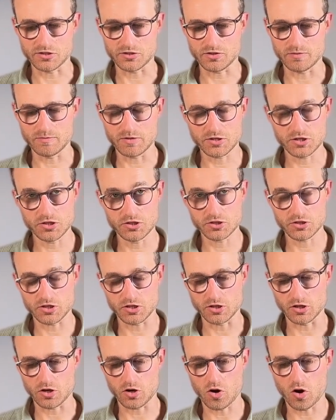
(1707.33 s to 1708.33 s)
So I'm actually just
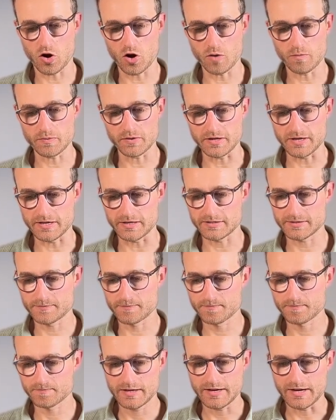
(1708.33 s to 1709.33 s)
going to copy it
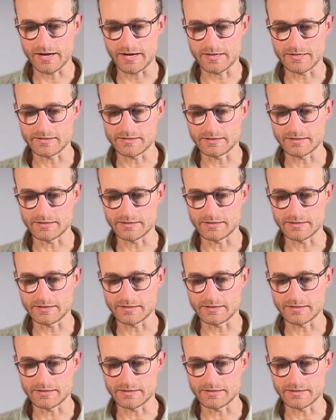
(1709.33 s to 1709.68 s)
and